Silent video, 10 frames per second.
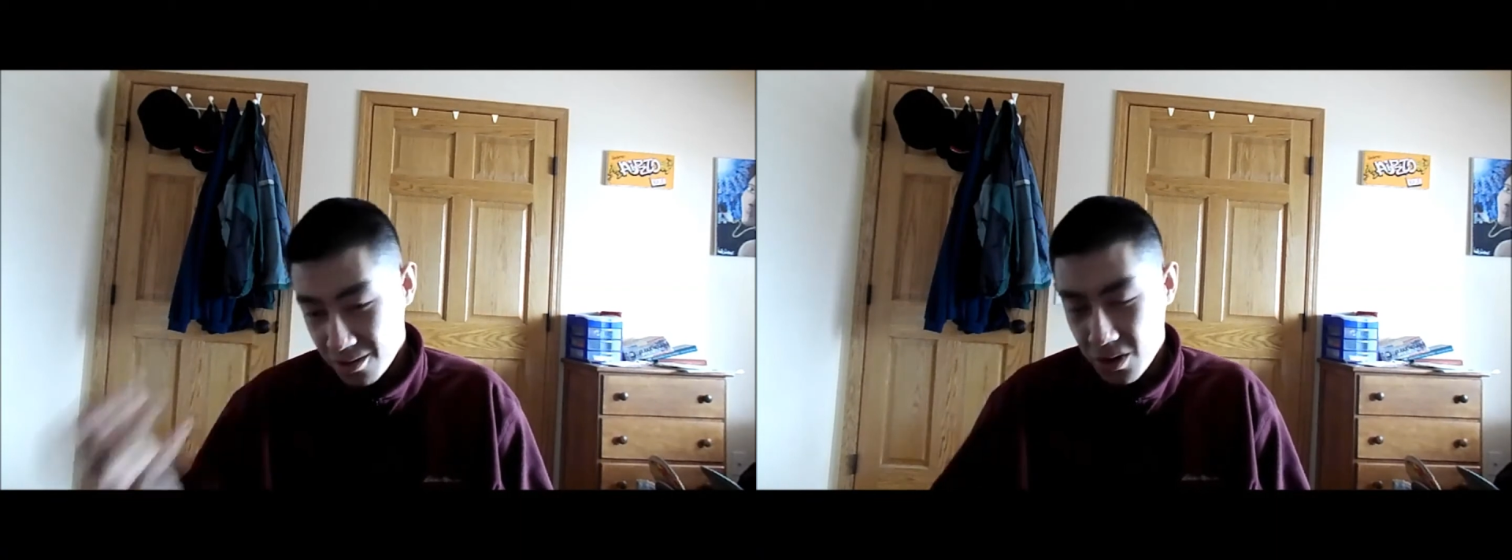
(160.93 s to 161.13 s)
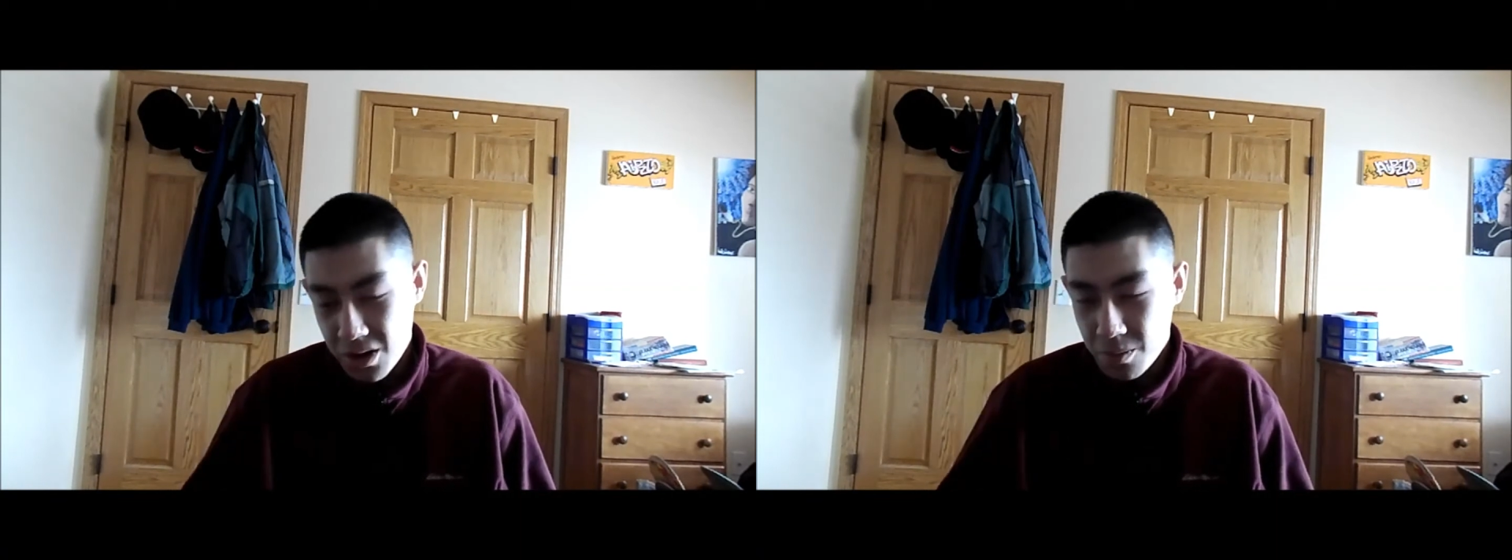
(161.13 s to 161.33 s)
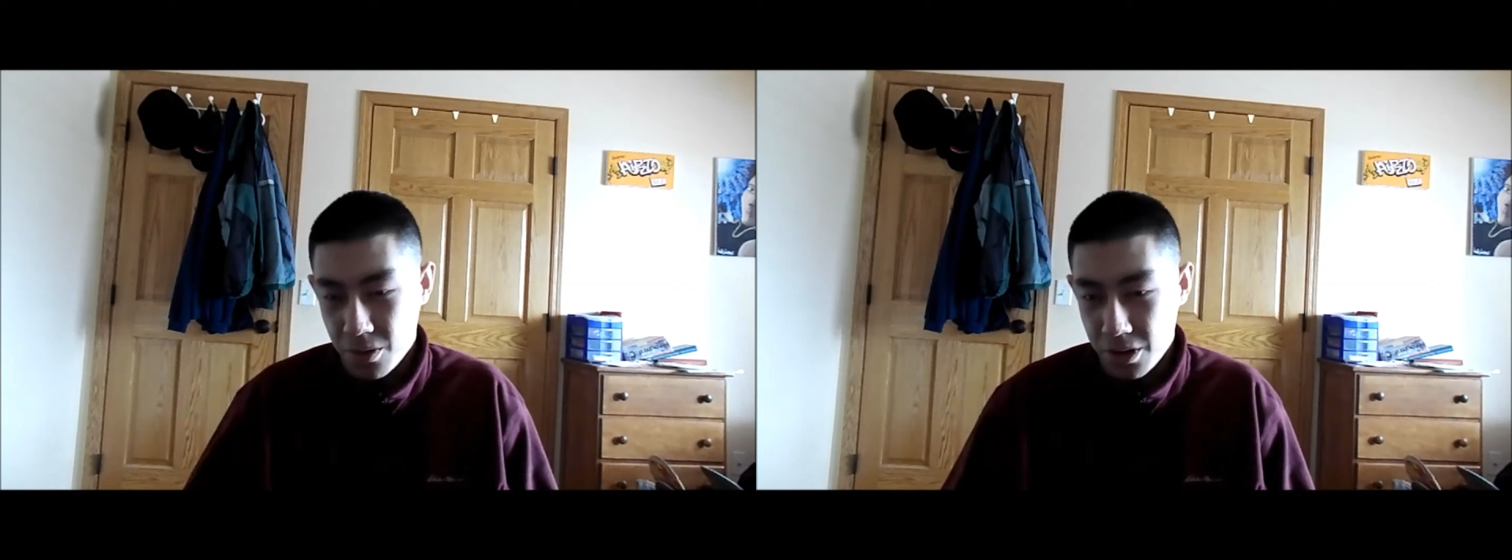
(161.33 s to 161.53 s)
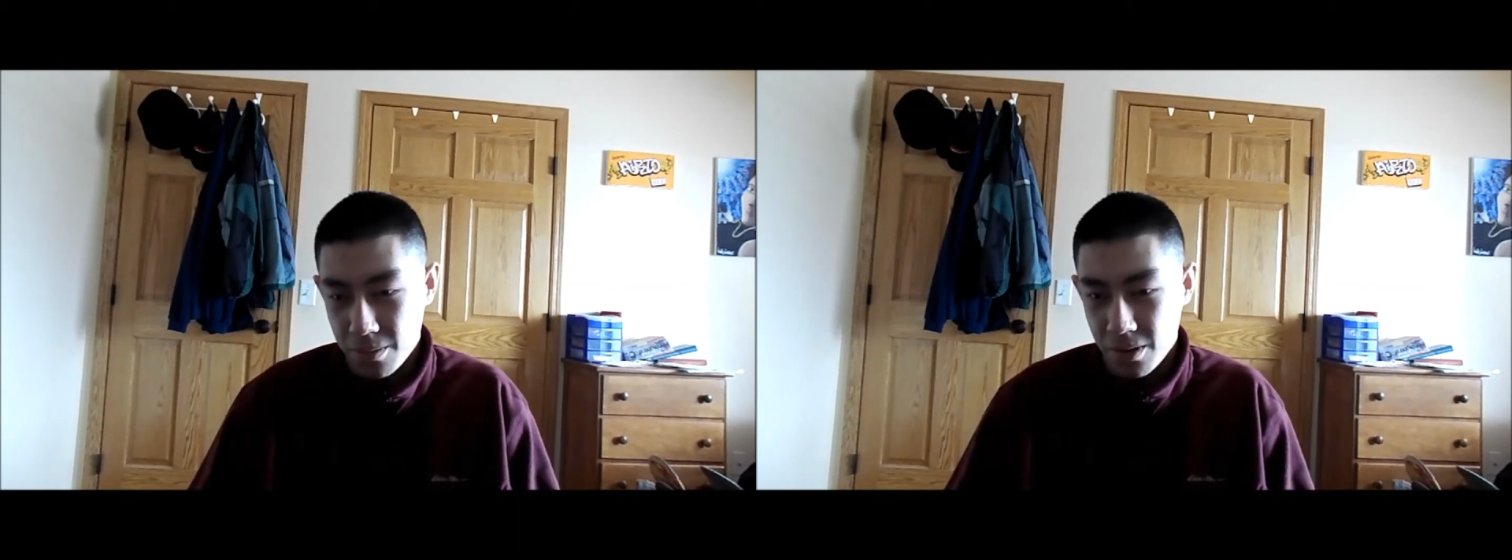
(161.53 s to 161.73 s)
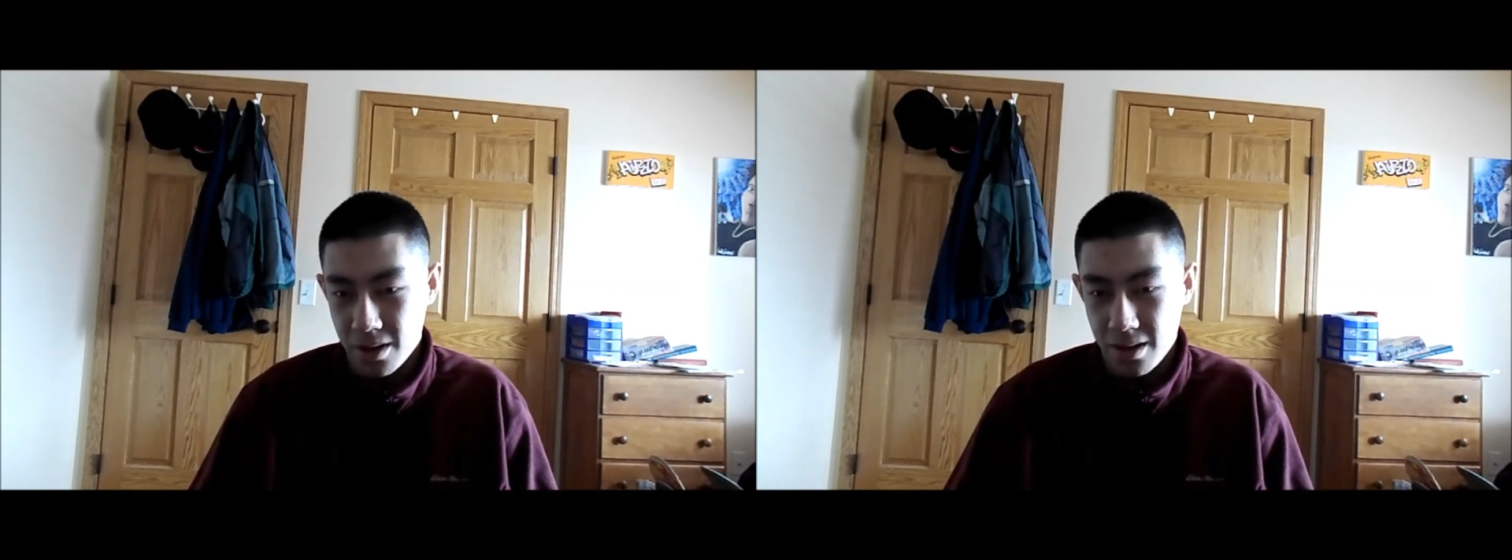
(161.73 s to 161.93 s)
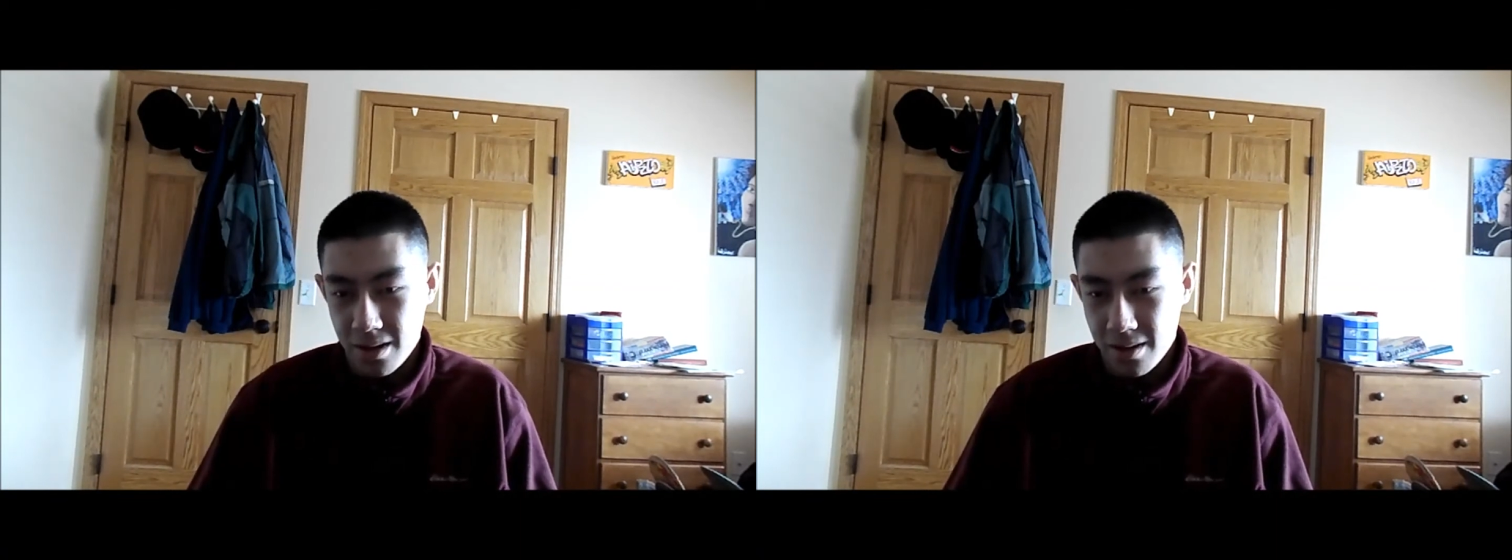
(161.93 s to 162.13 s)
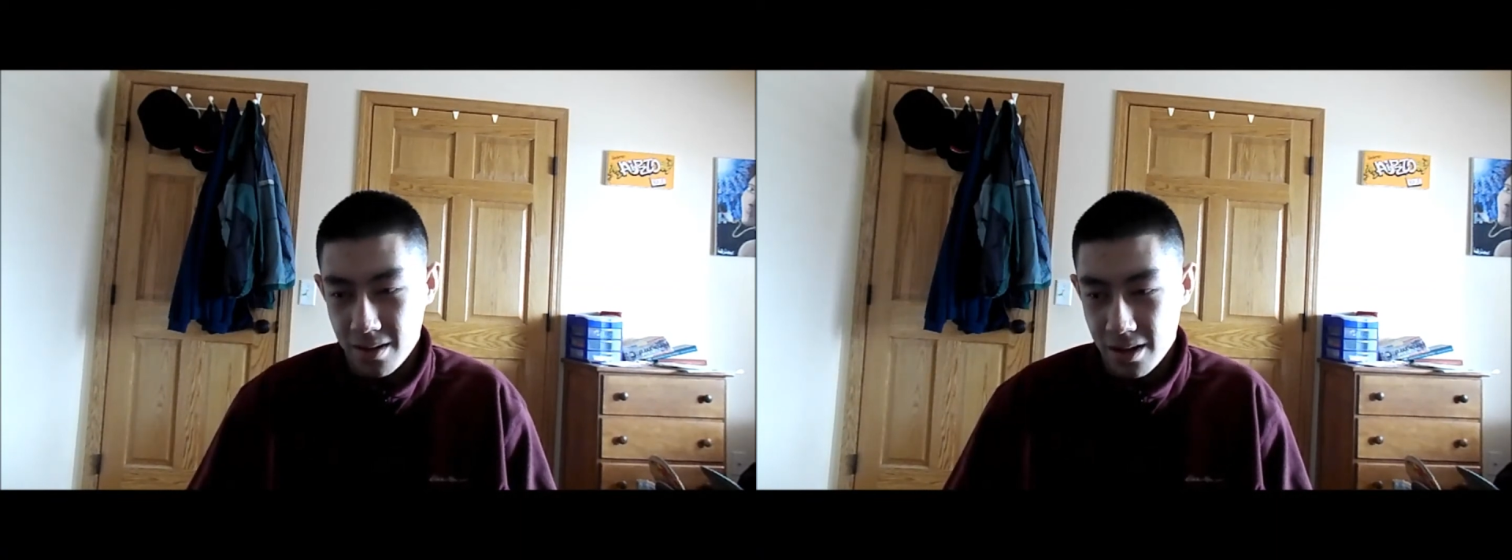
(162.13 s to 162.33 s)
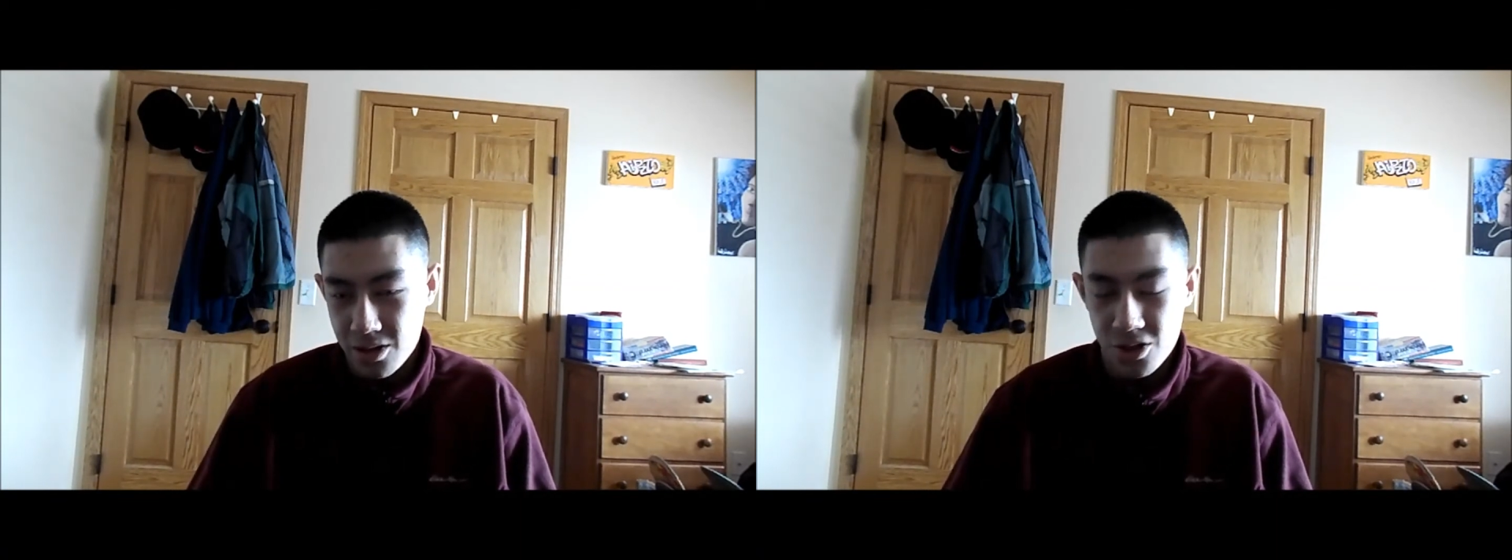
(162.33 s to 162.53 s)
know how to put it, but
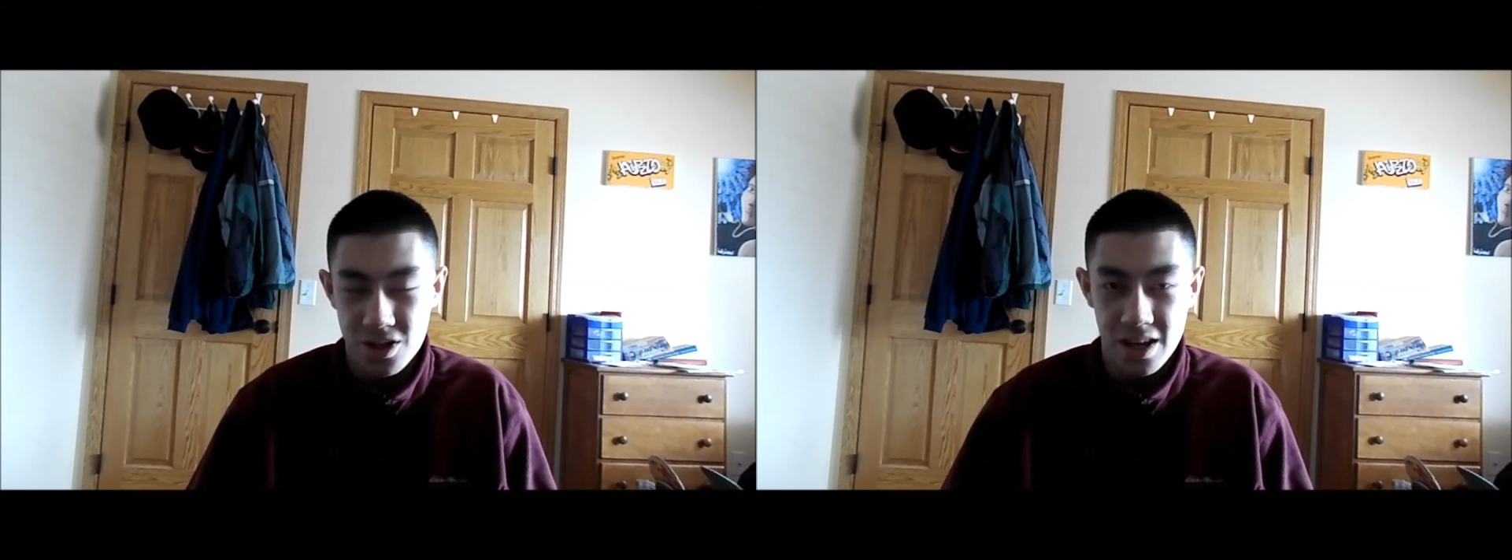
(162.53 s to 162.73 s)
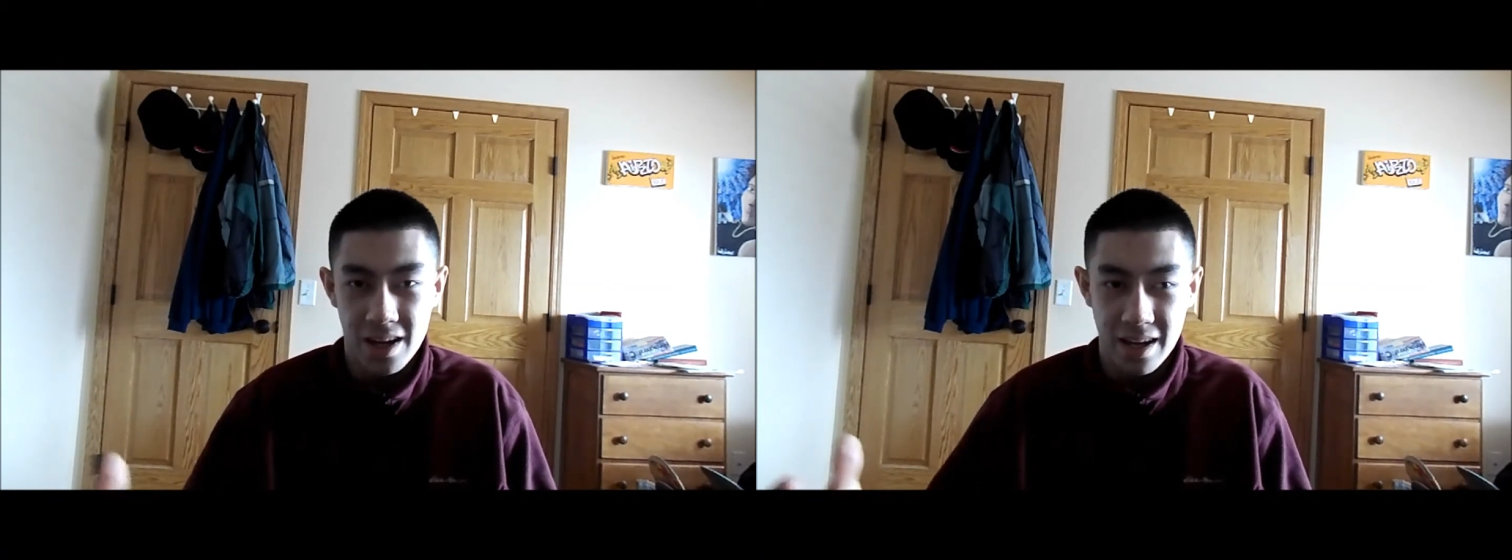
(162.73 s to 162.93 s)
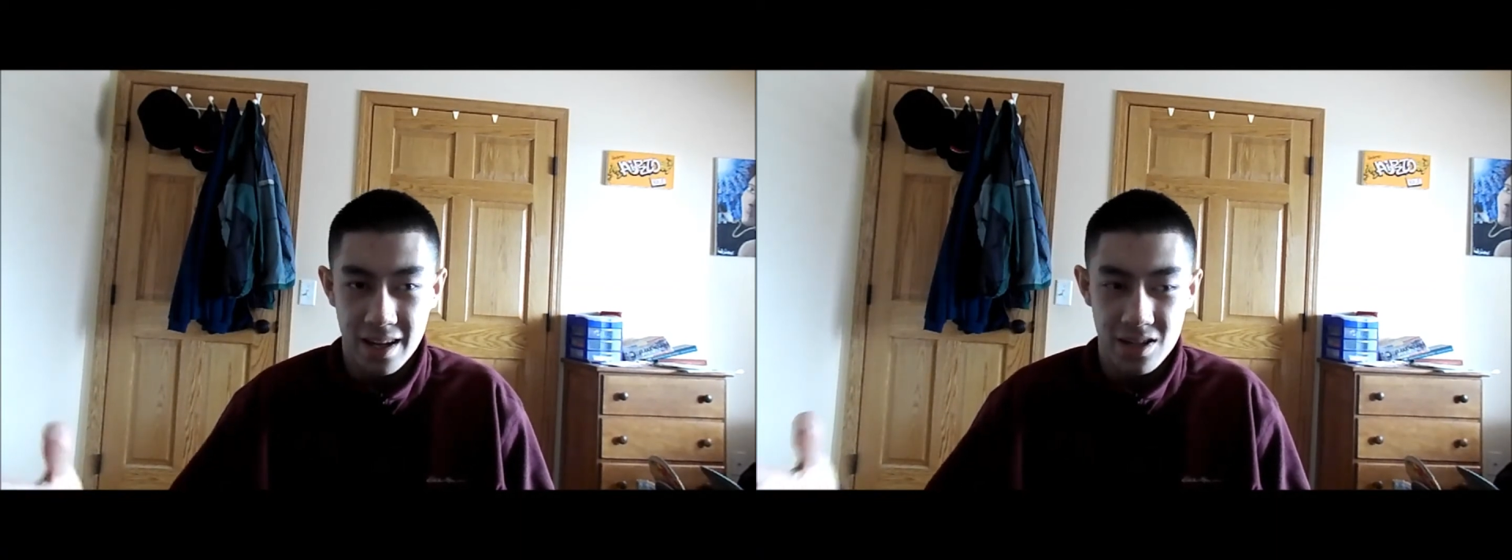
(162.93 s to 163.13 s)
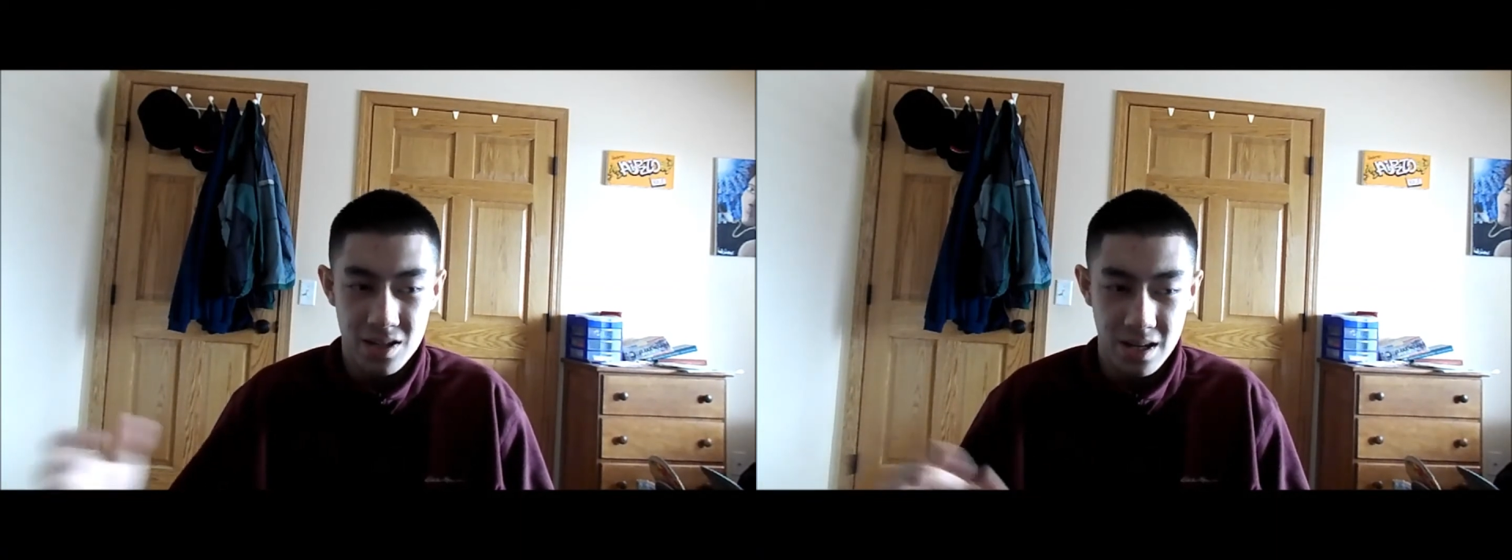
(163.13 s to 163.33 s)
let's just say it gets,